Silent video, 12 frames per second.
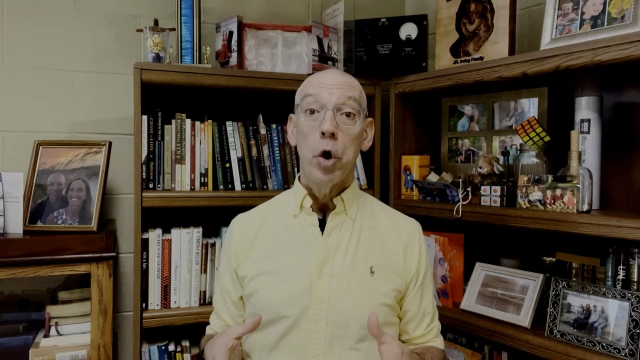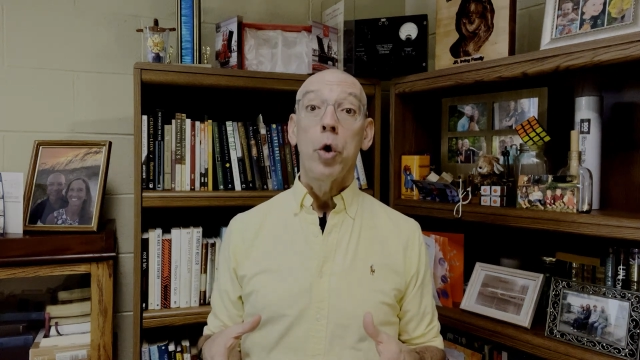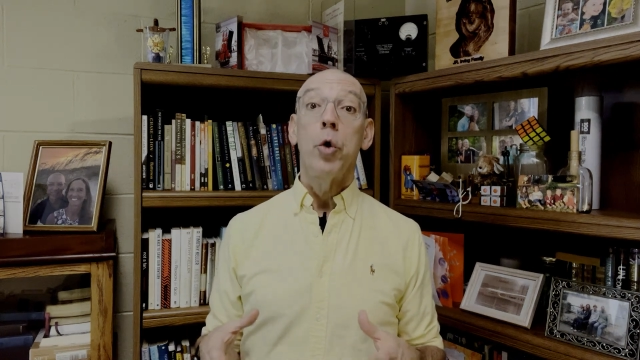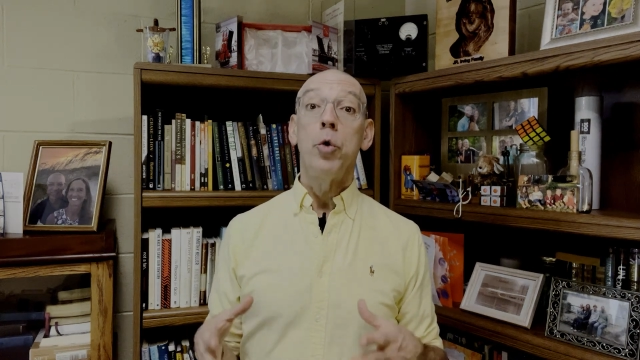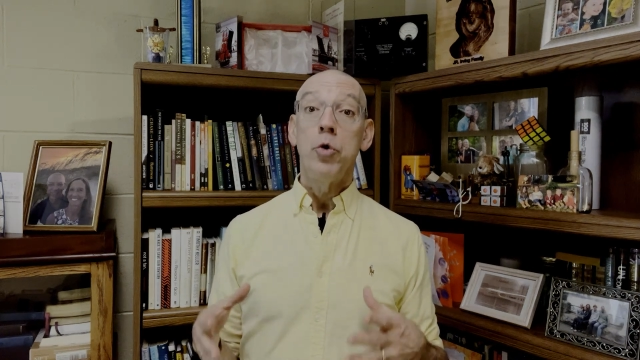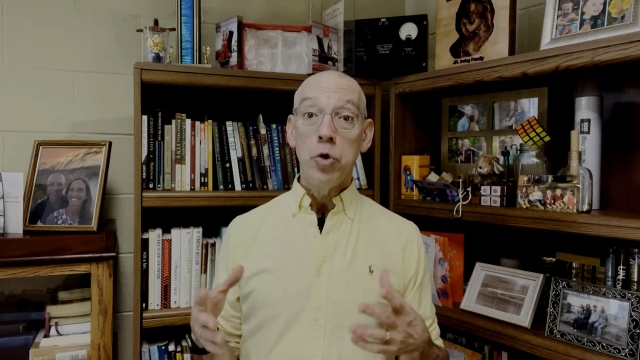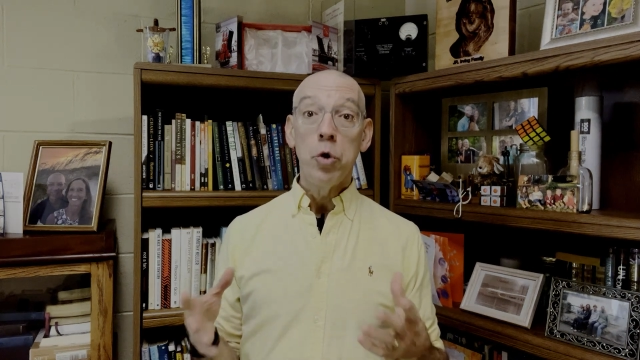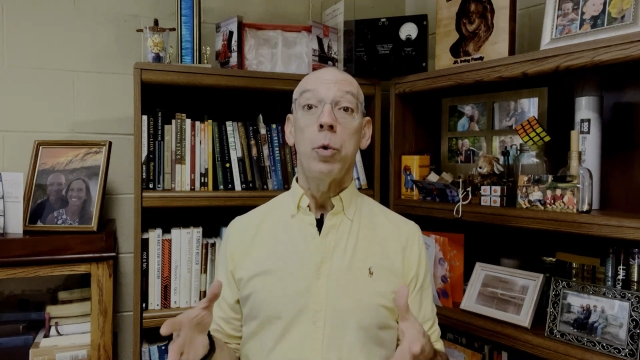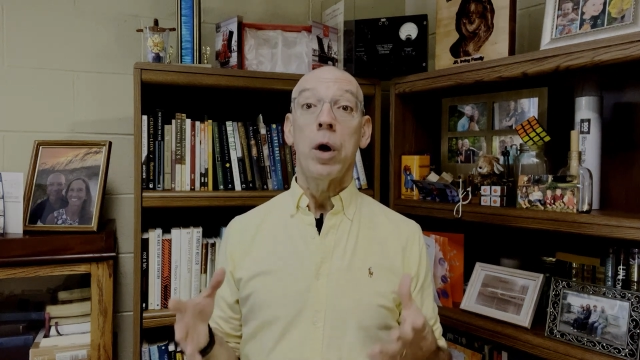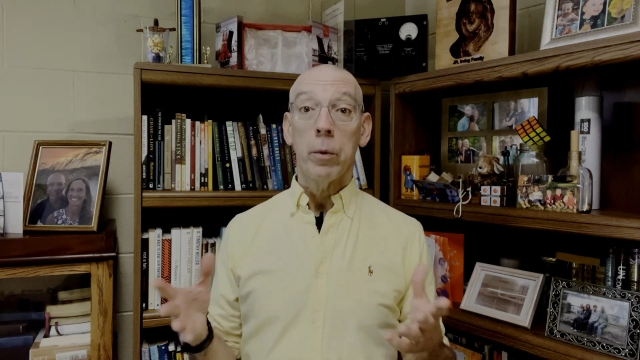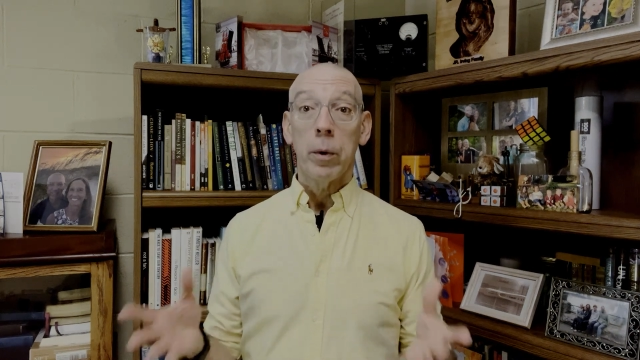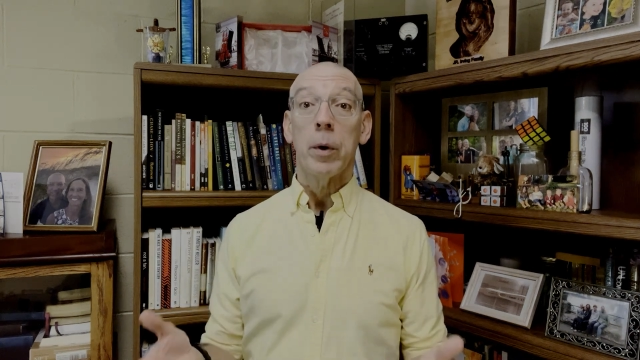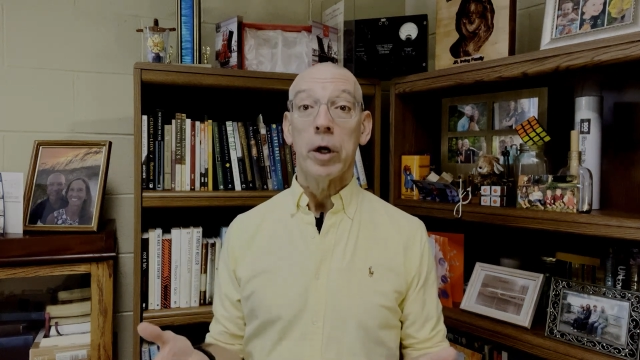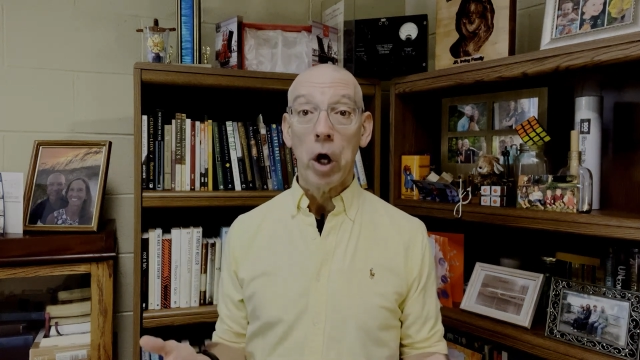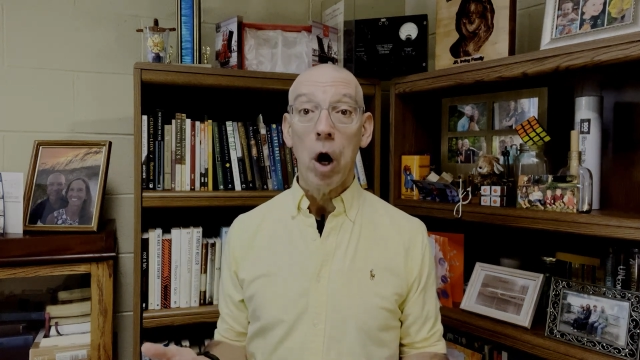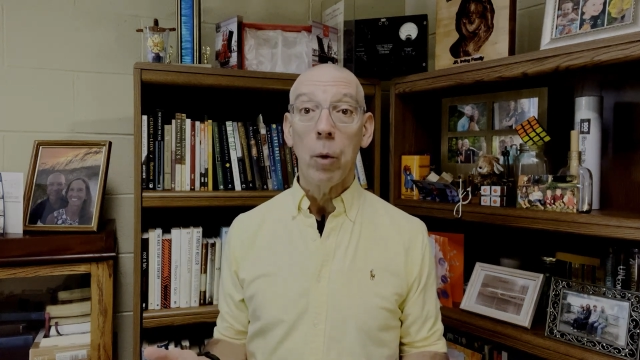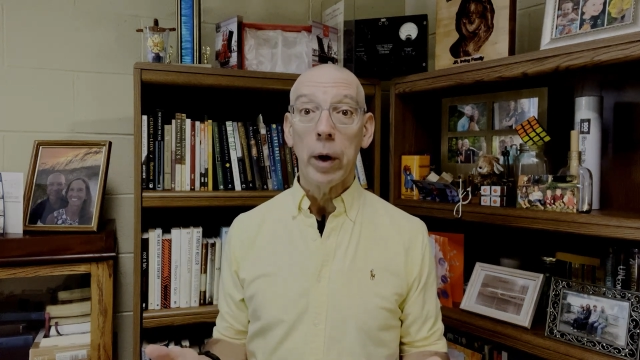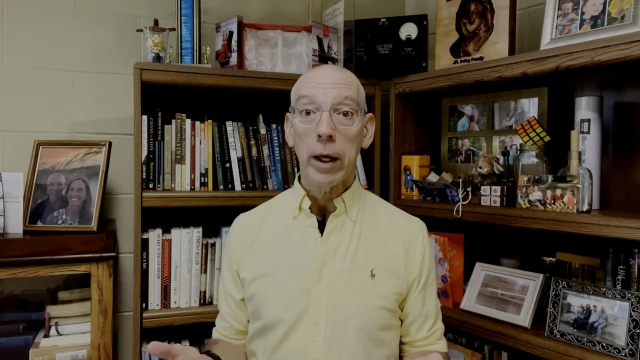who knew where we were
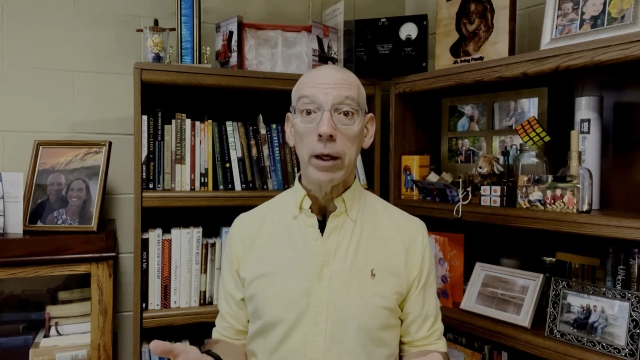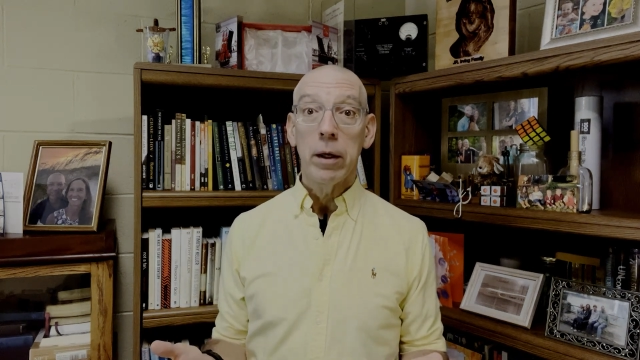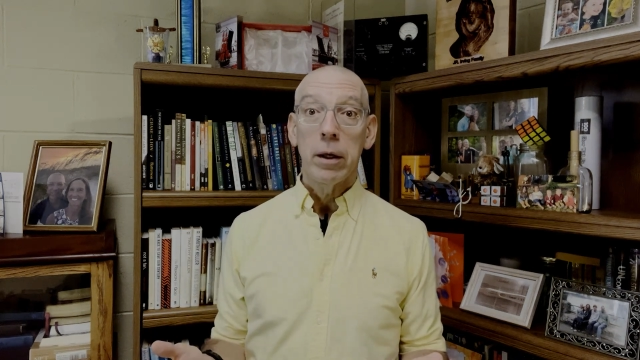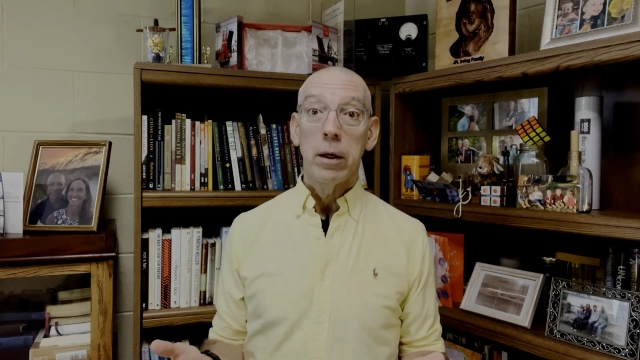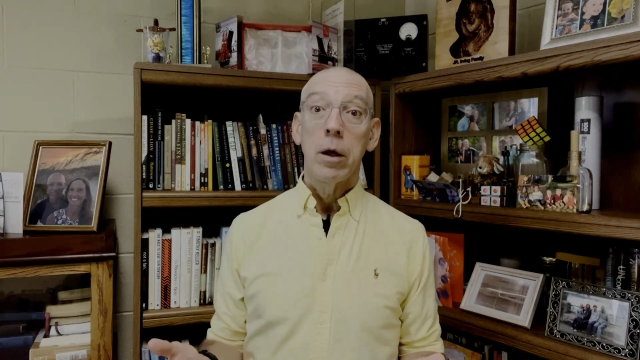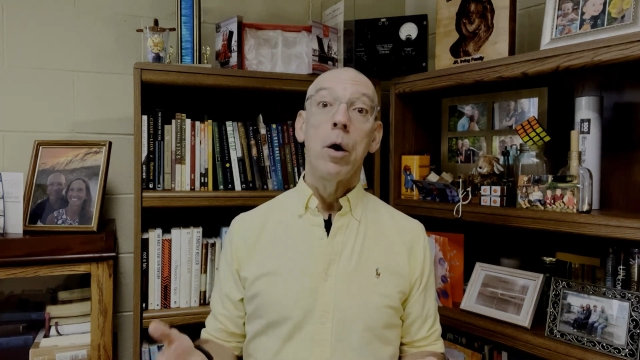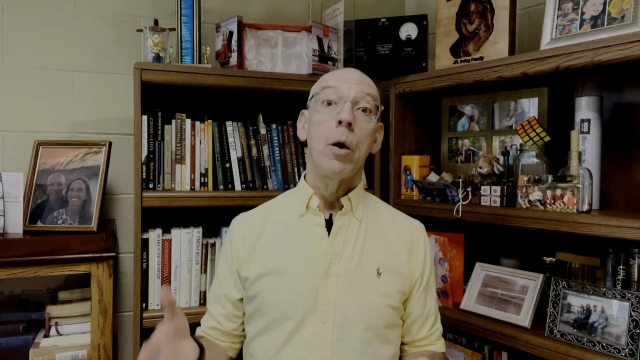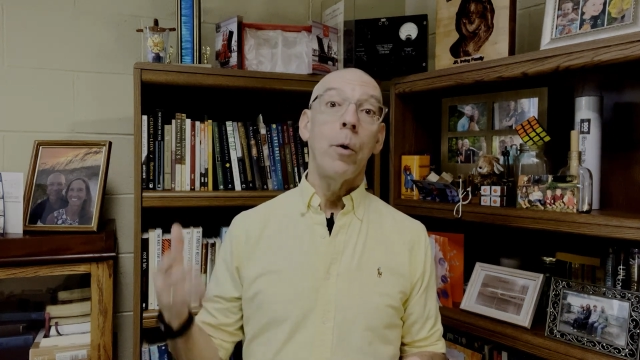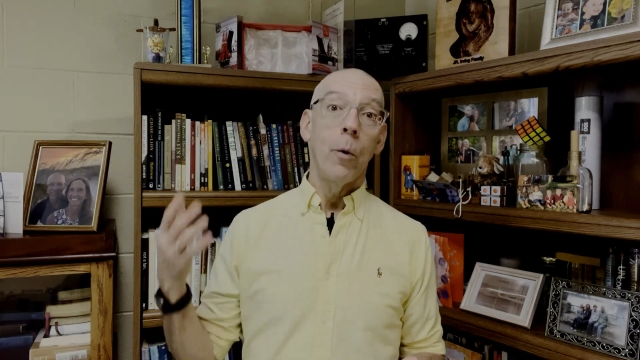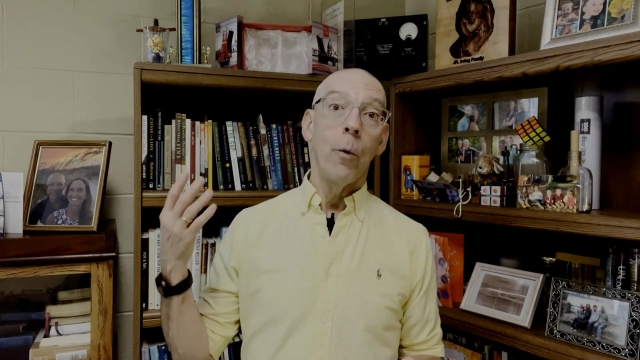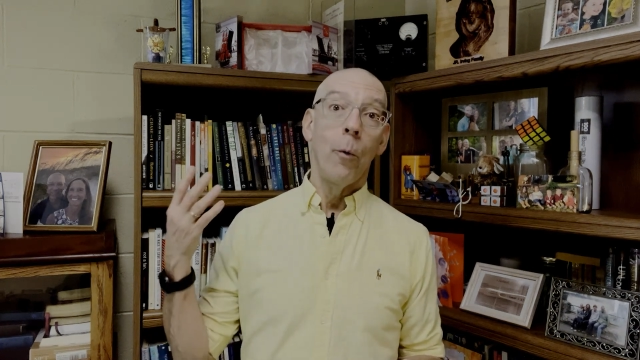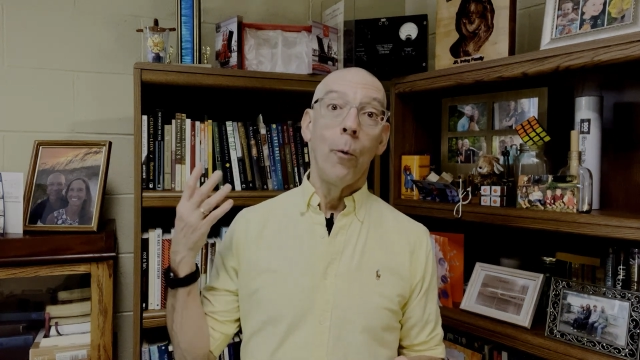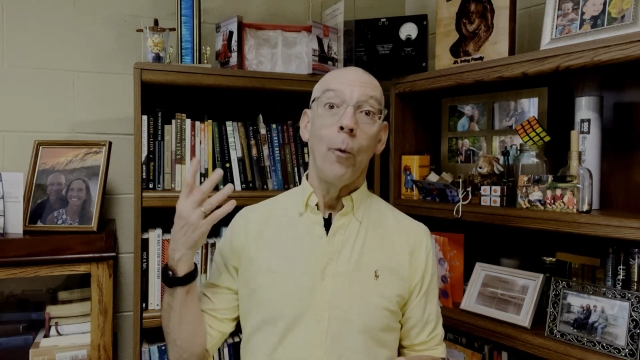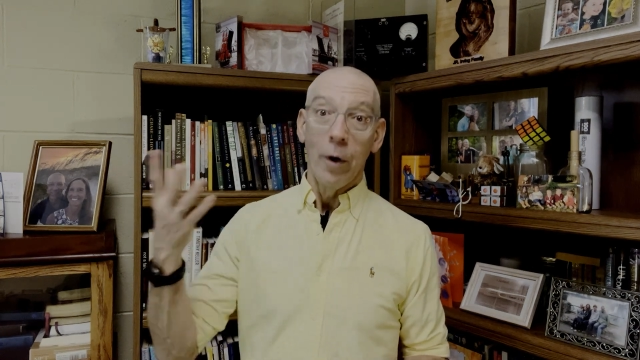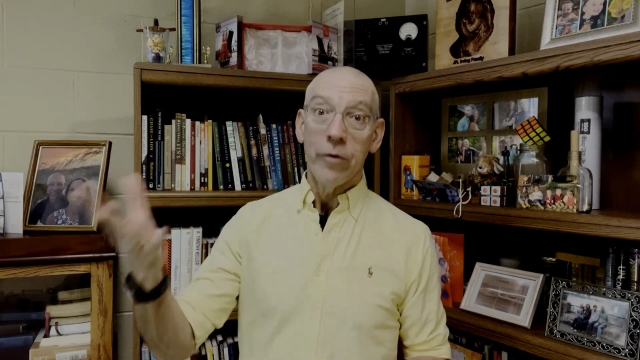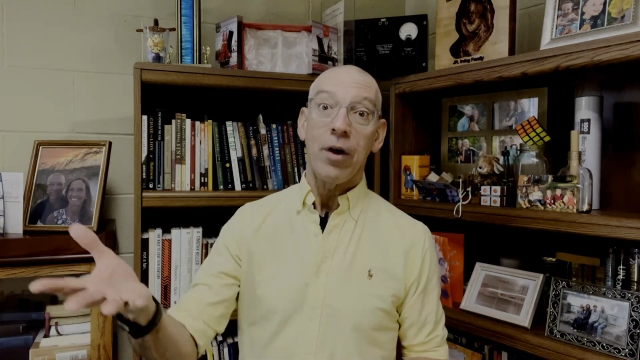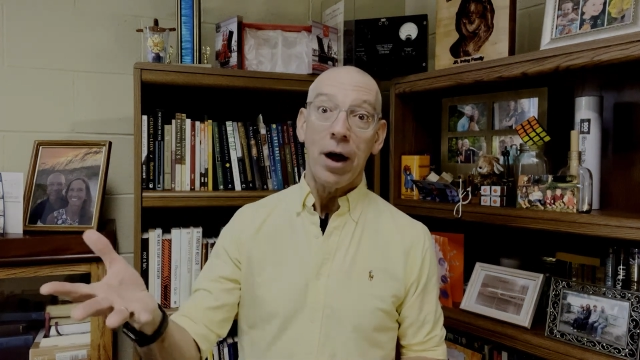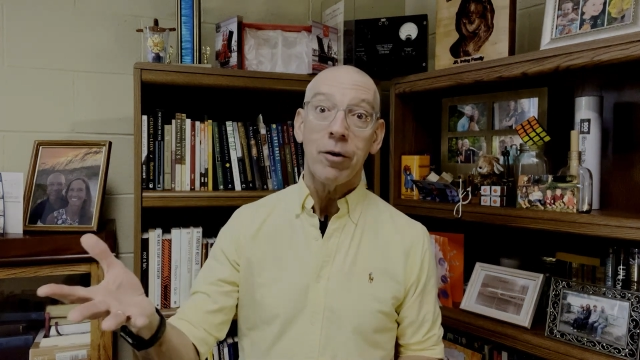going
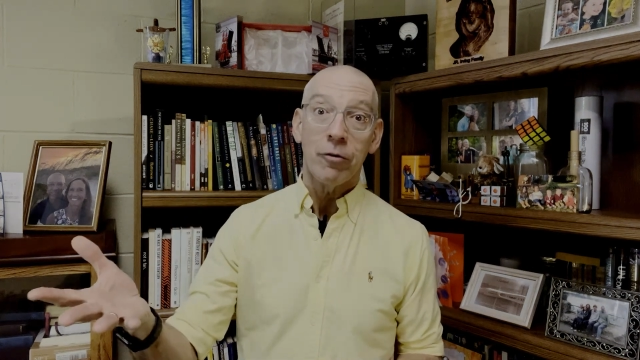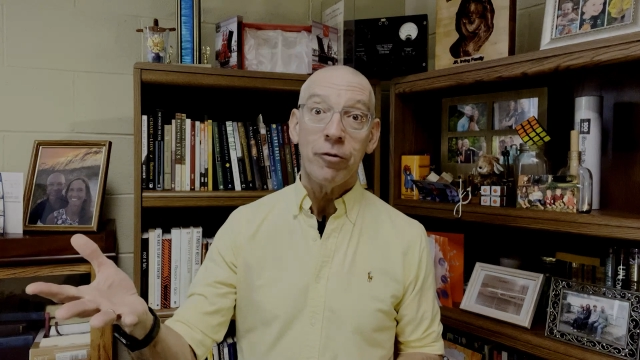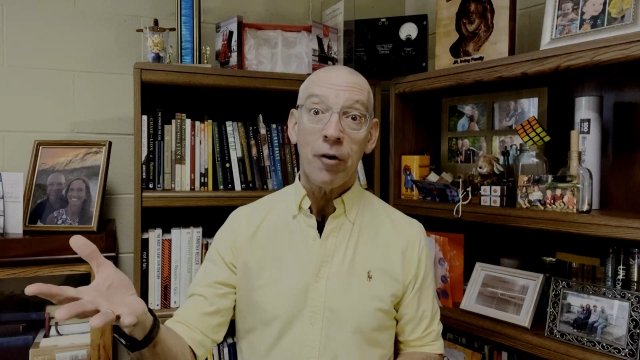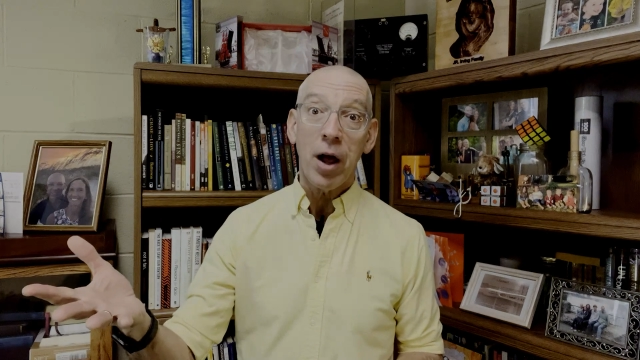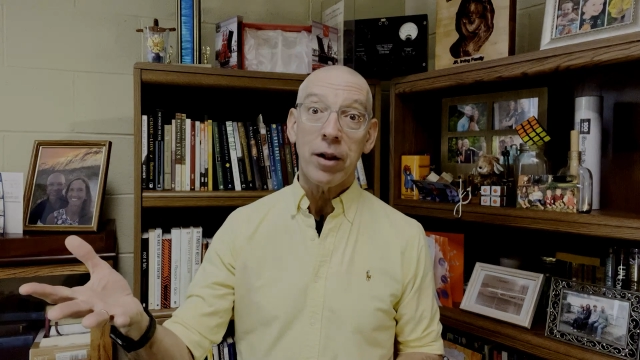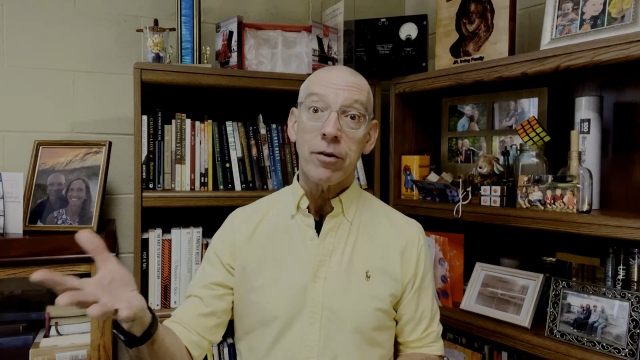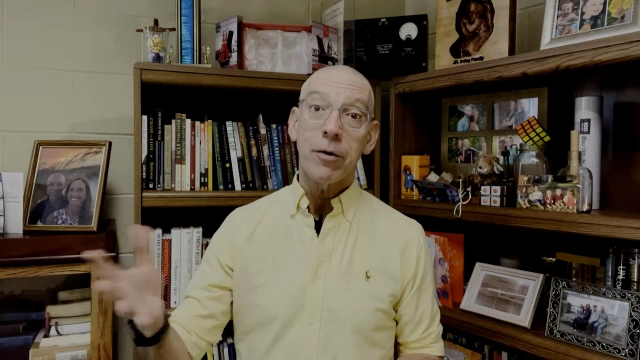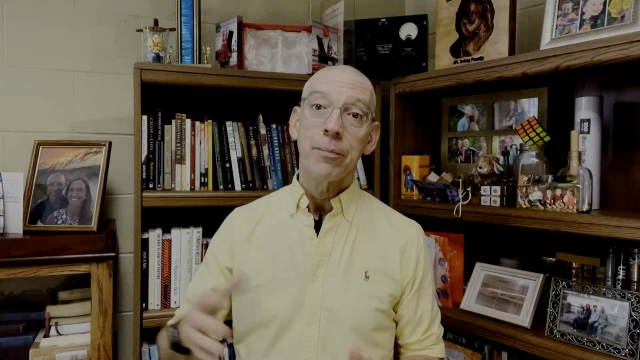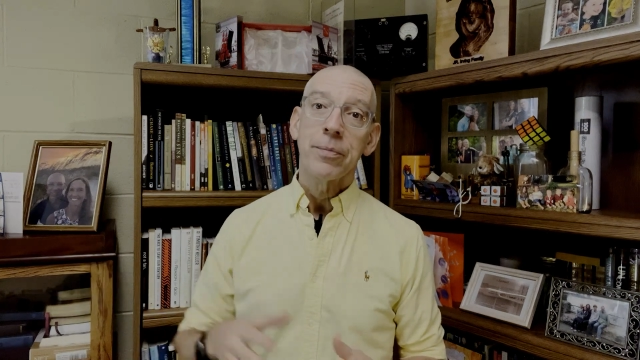was out in front.